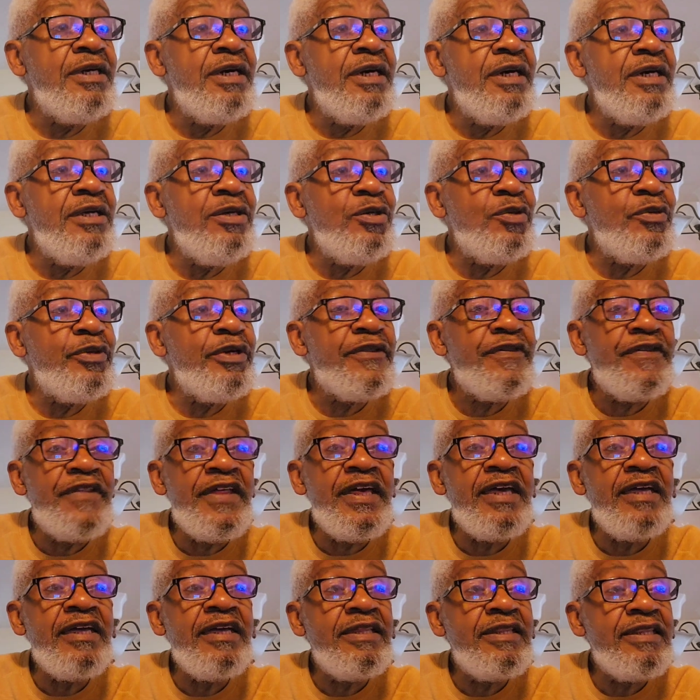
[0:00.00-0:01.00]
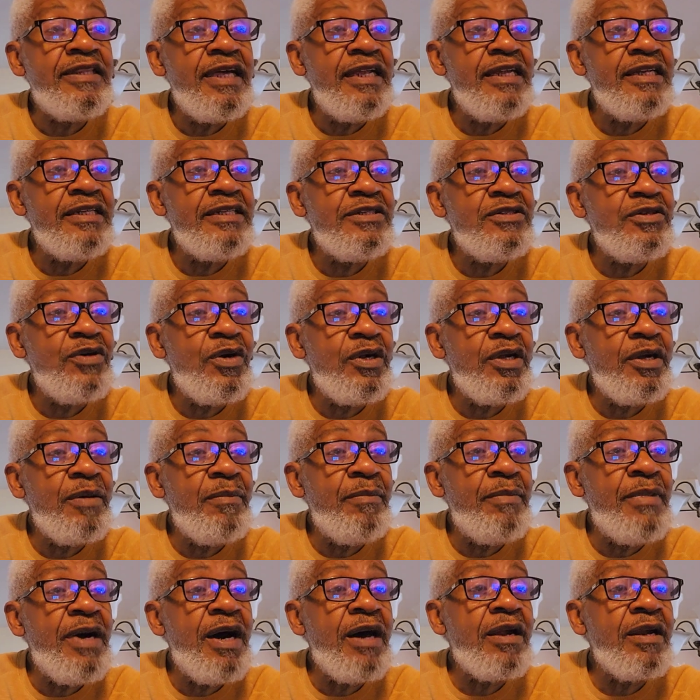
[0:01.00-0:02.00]
You would think that it's sort of
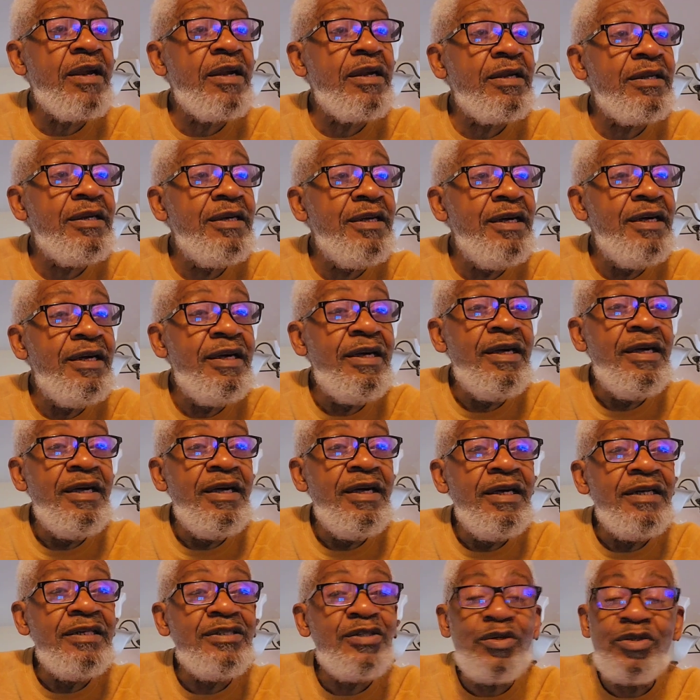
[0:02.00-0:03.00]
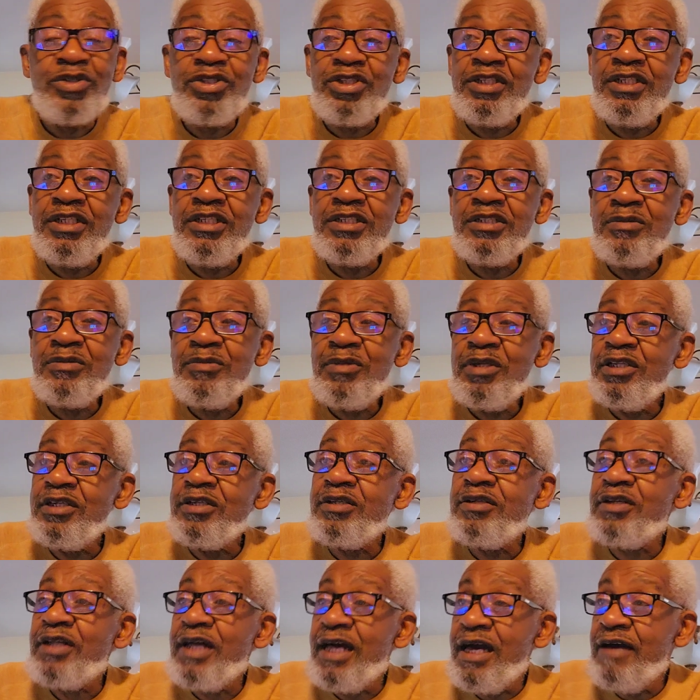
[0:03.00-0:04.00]
model socialism a
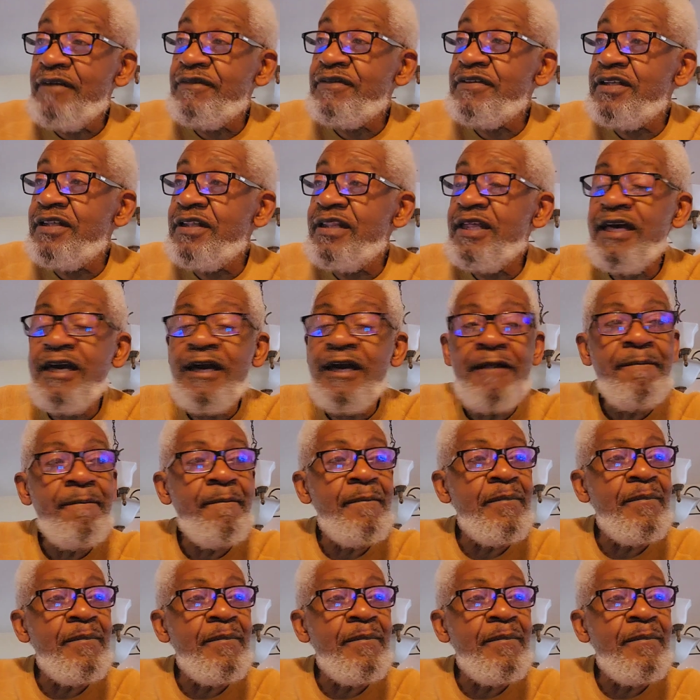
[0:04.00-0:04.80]
little after that.